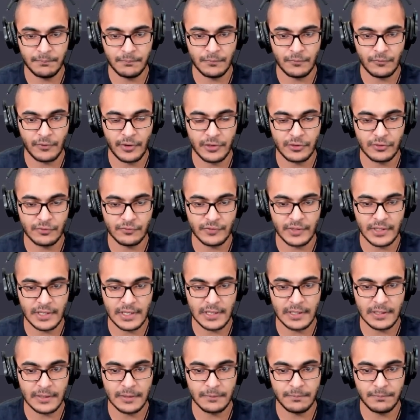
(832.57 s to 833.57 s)
right over
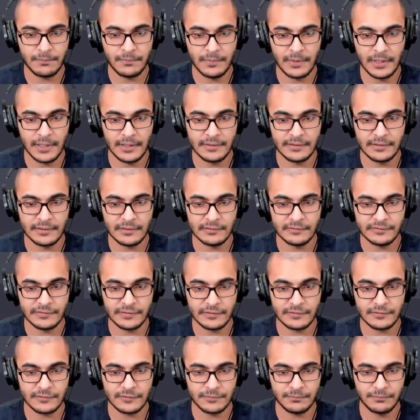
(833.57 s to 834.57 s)
here, it tells
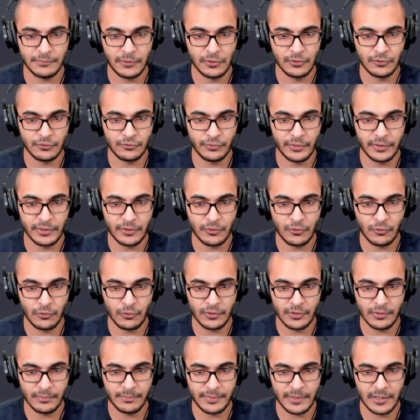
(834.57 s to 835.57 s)
us, to encode
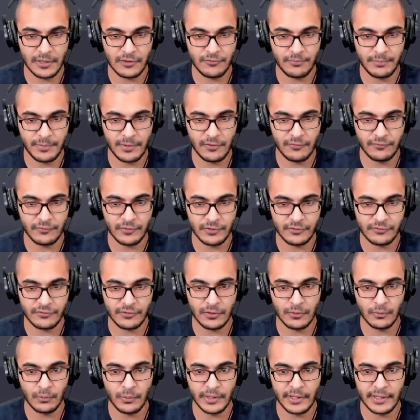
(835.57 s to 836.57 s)
the PHP reverse
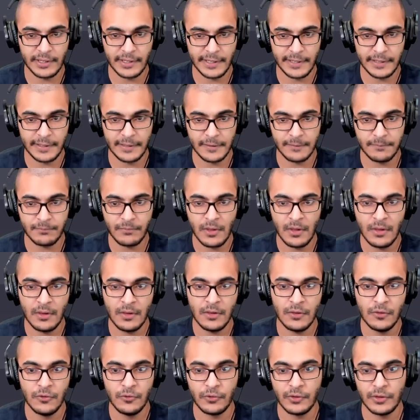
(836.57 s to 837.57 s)
shell one-liner,
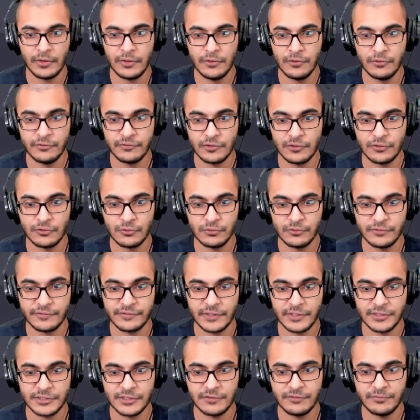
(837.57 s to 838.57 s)
you can use a tool
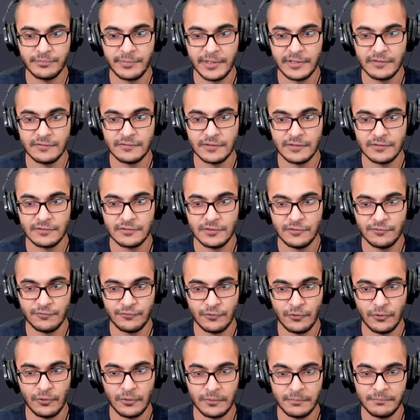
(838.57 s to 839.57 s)
such as
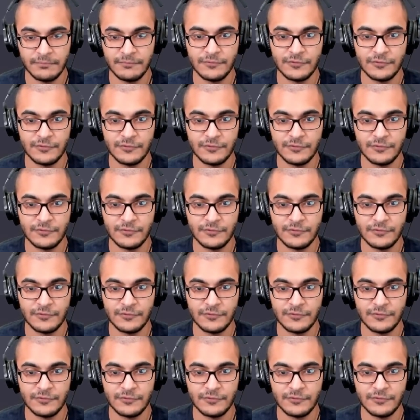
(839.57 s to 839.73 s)
base64.